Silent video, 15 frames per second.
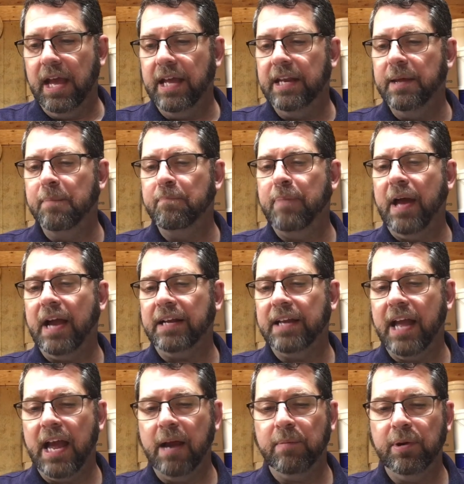An impact
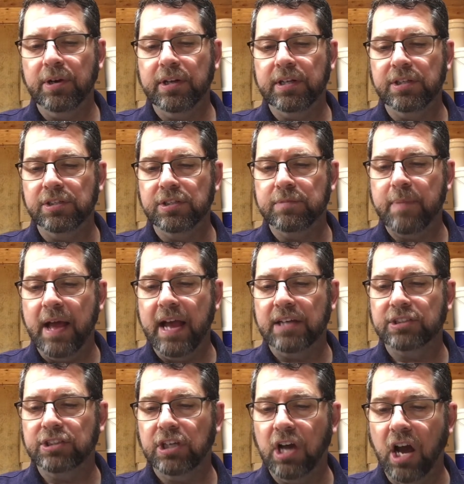hammer can
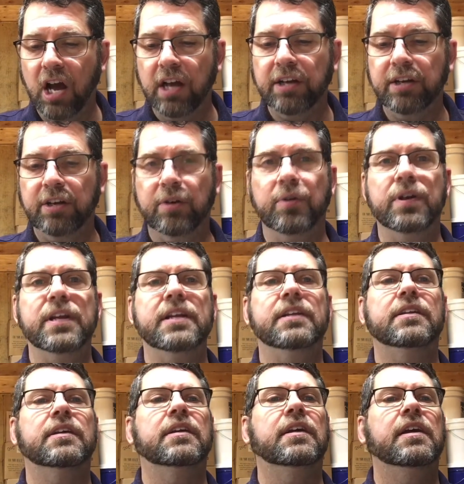smash
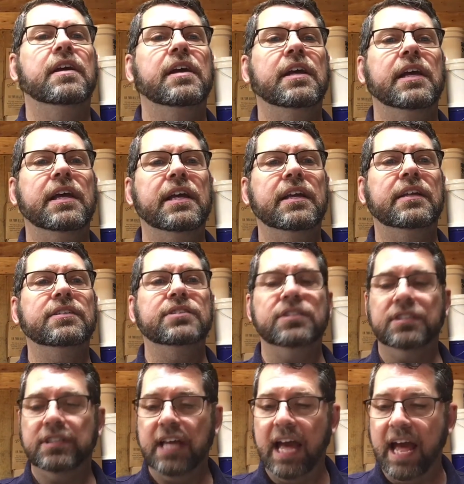concrete. It is
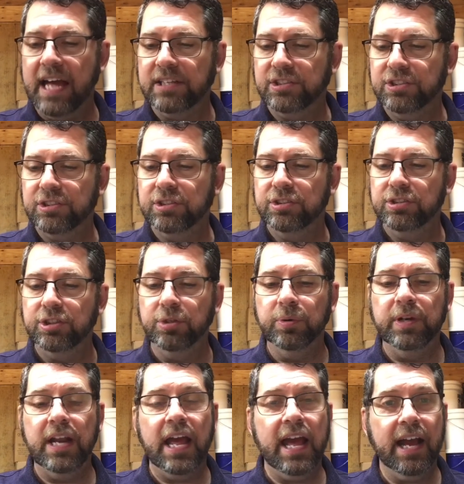attached to
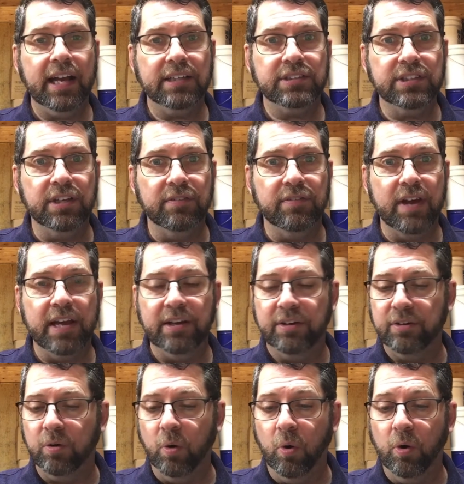an
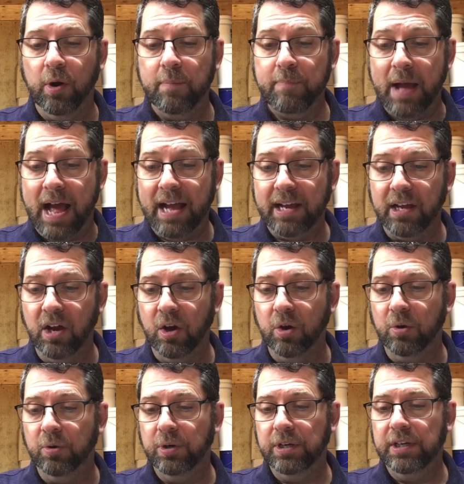excavator or a
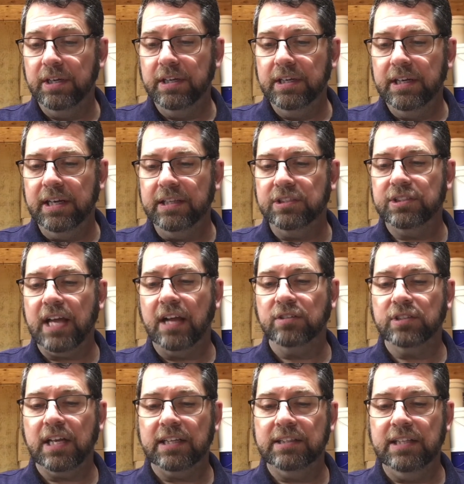backhoe. it
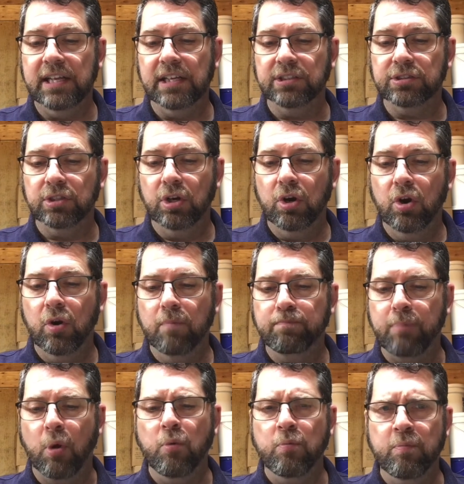sounds like this.
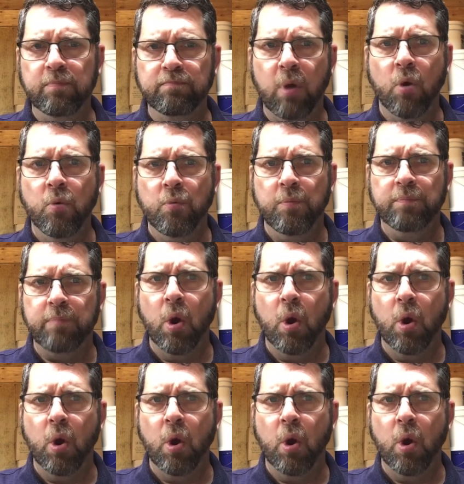Boom, boom,